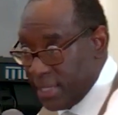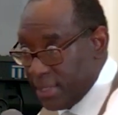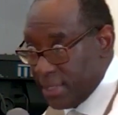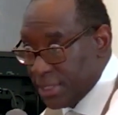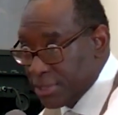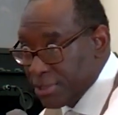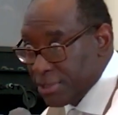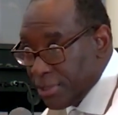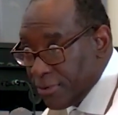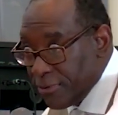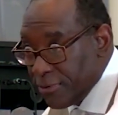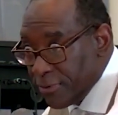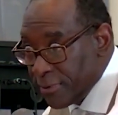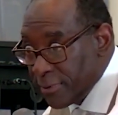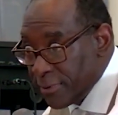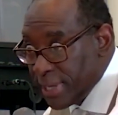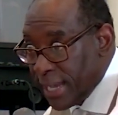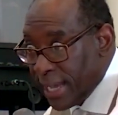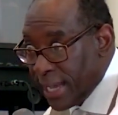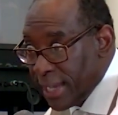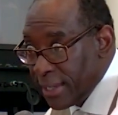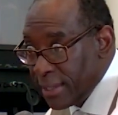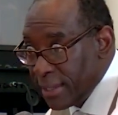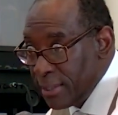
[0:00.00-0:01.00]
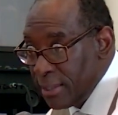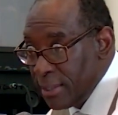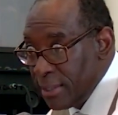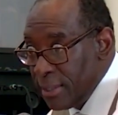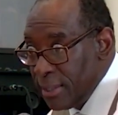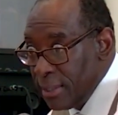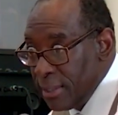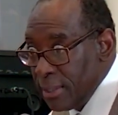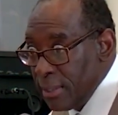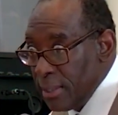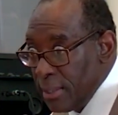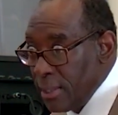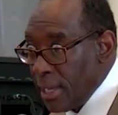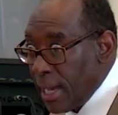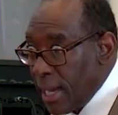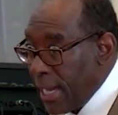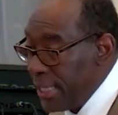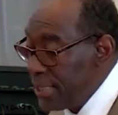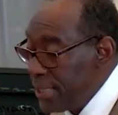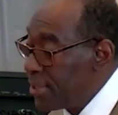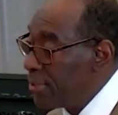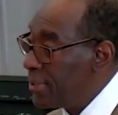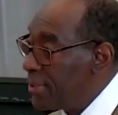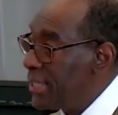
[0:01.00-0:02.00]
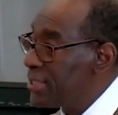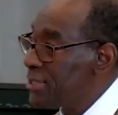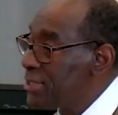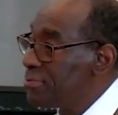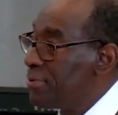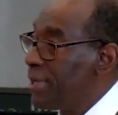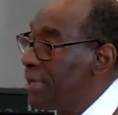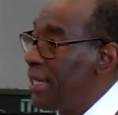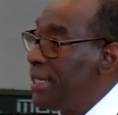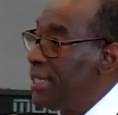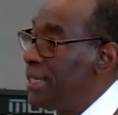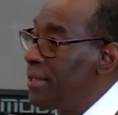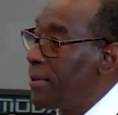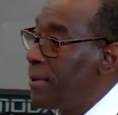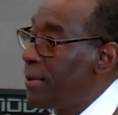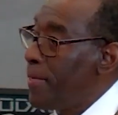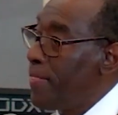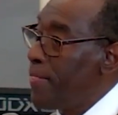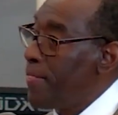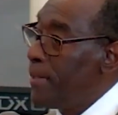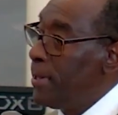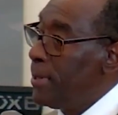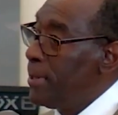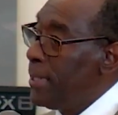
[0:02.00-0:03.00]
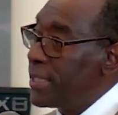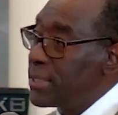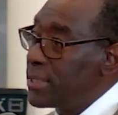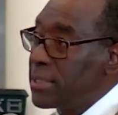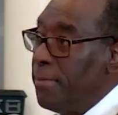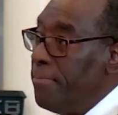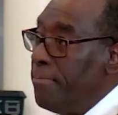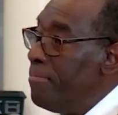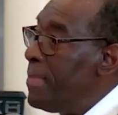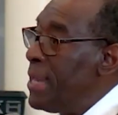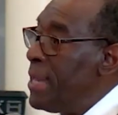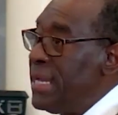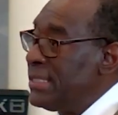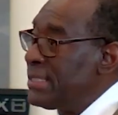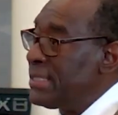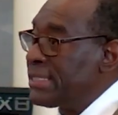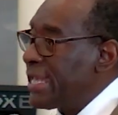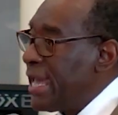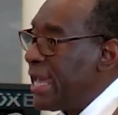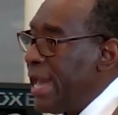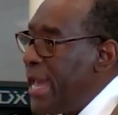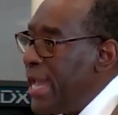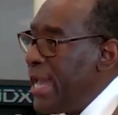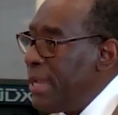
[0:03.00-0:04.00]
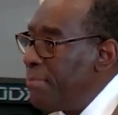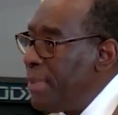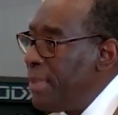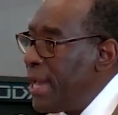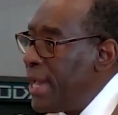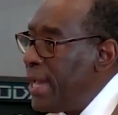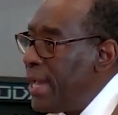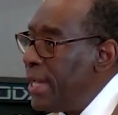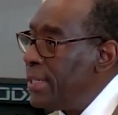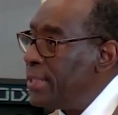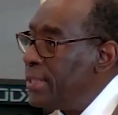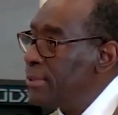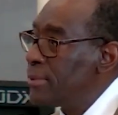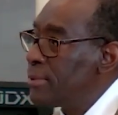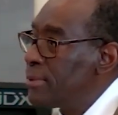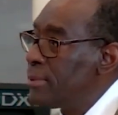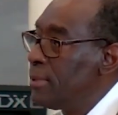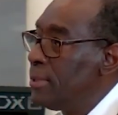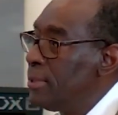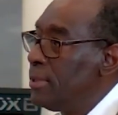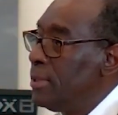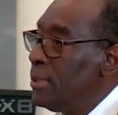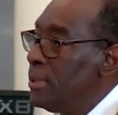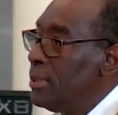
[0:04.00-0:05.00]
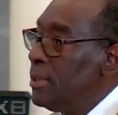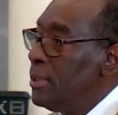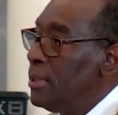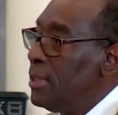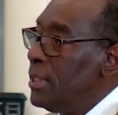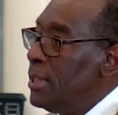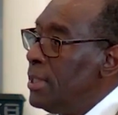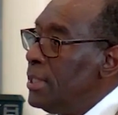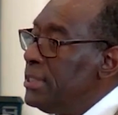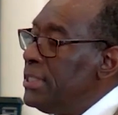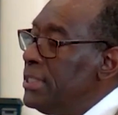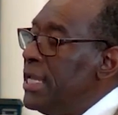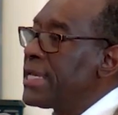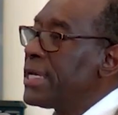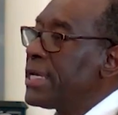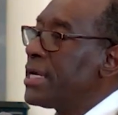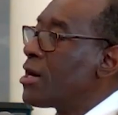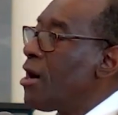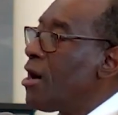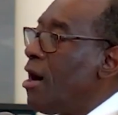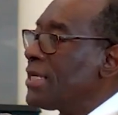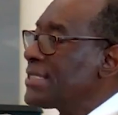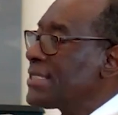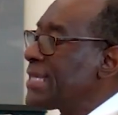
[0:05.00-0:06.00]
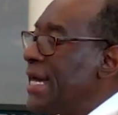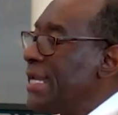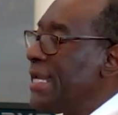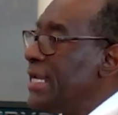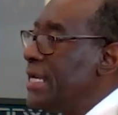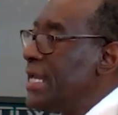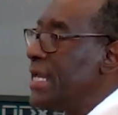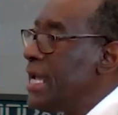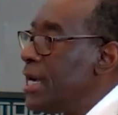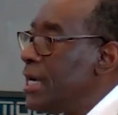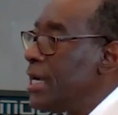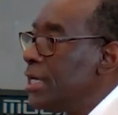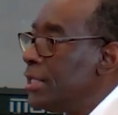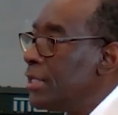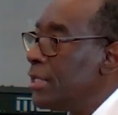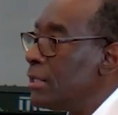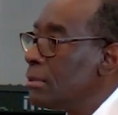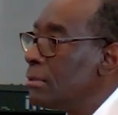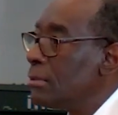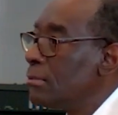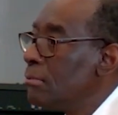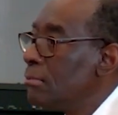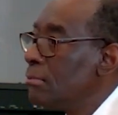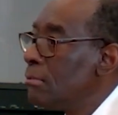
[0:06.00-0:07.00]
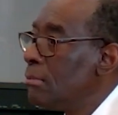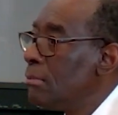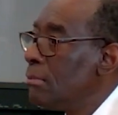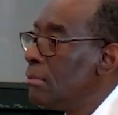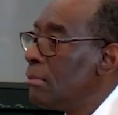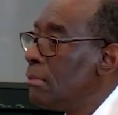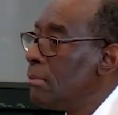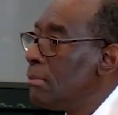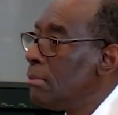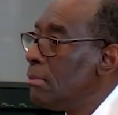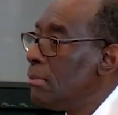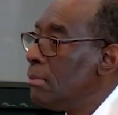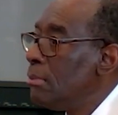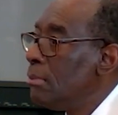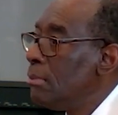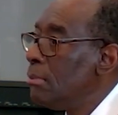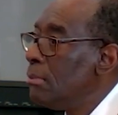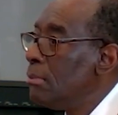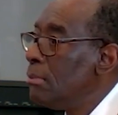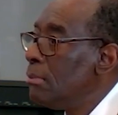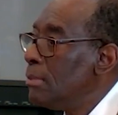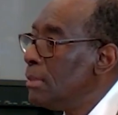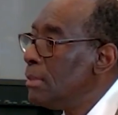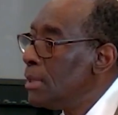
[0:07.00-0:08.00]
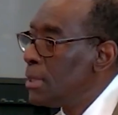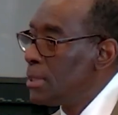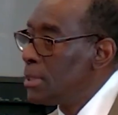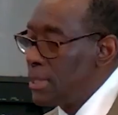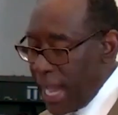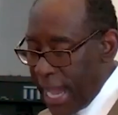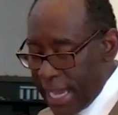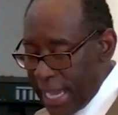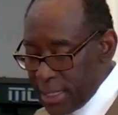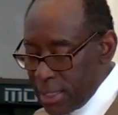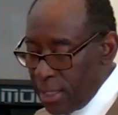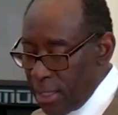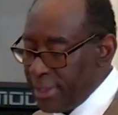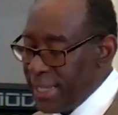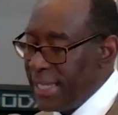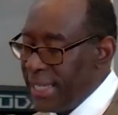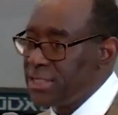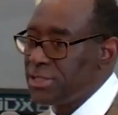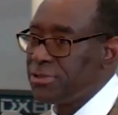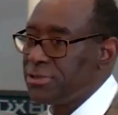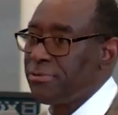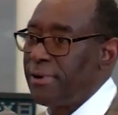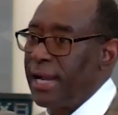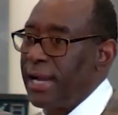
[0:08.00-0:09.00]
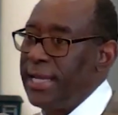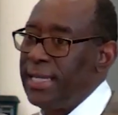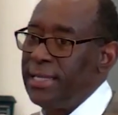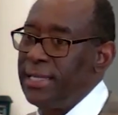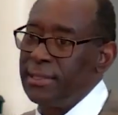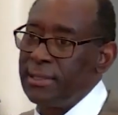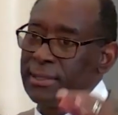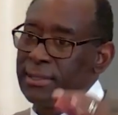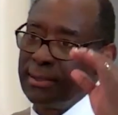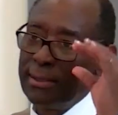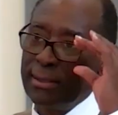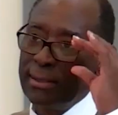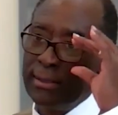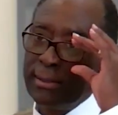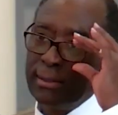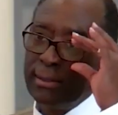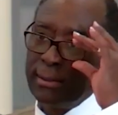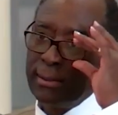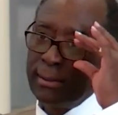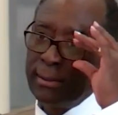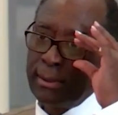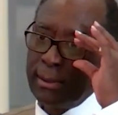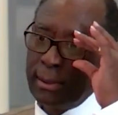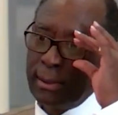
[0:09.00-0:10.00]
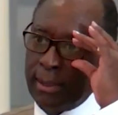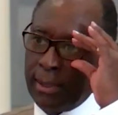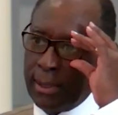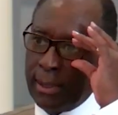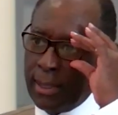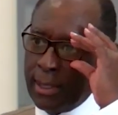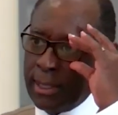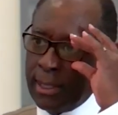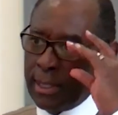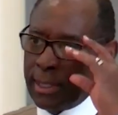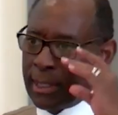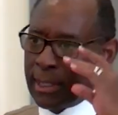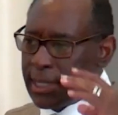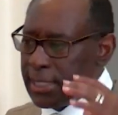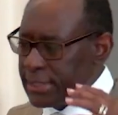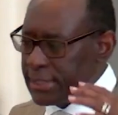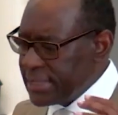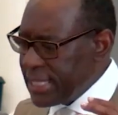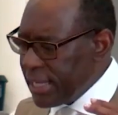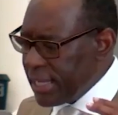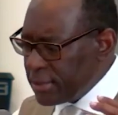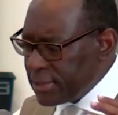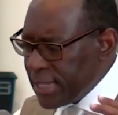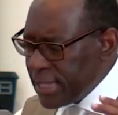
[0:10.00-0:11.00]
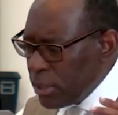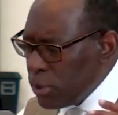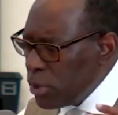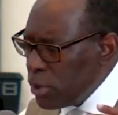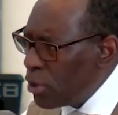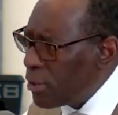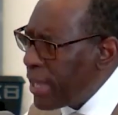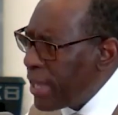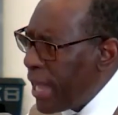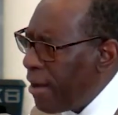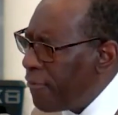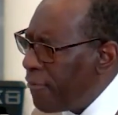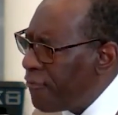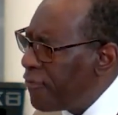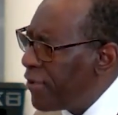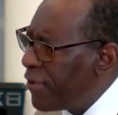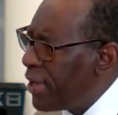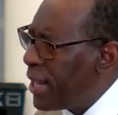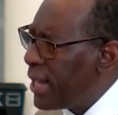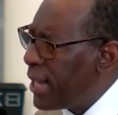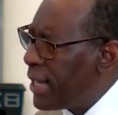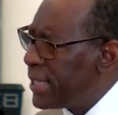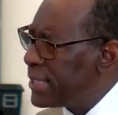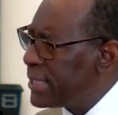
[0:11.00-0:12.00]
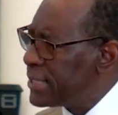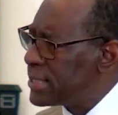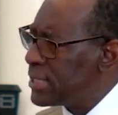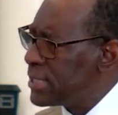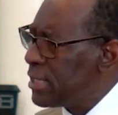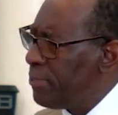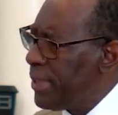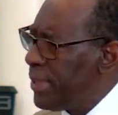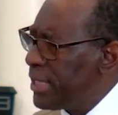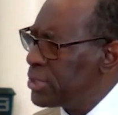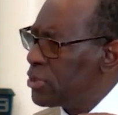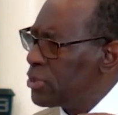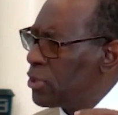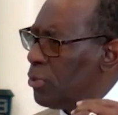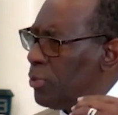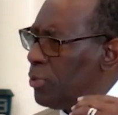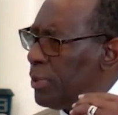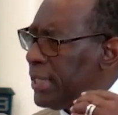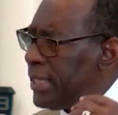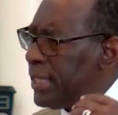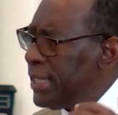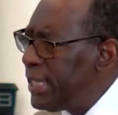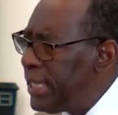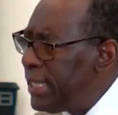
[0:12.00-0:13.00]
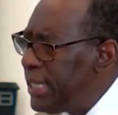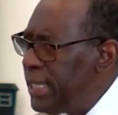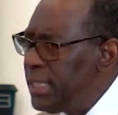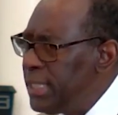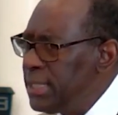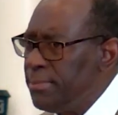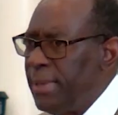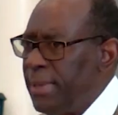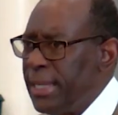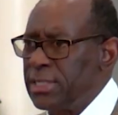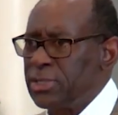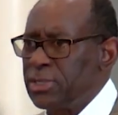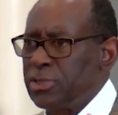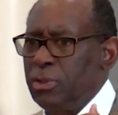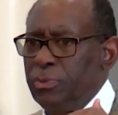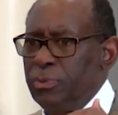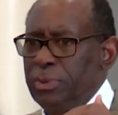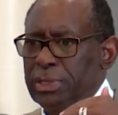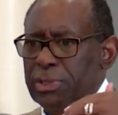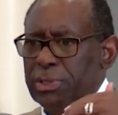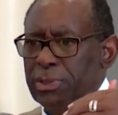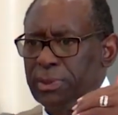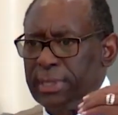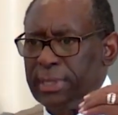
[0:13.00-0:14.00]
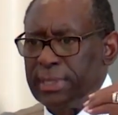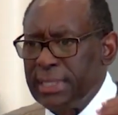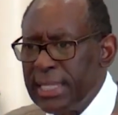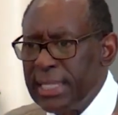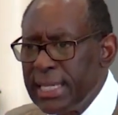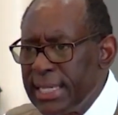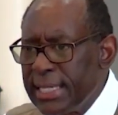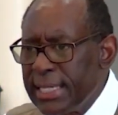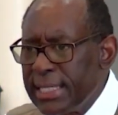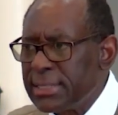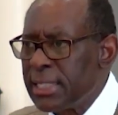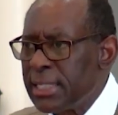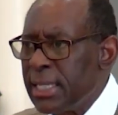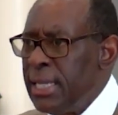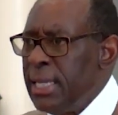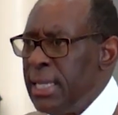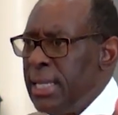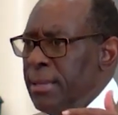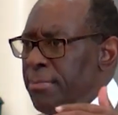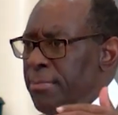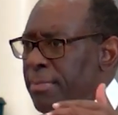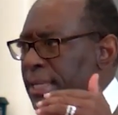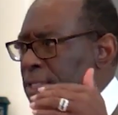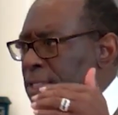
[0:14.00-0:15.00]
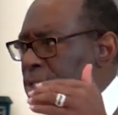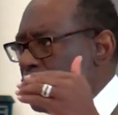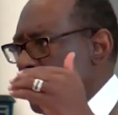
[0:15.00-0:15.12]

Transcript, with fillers: the truth, God? I know that's right. Let the men say amen. Amen. Deacon Goss, I didn't hear you. I know that's right. Because they'll look out for us. They'll make sure we eat, make sure we're doing this, make sure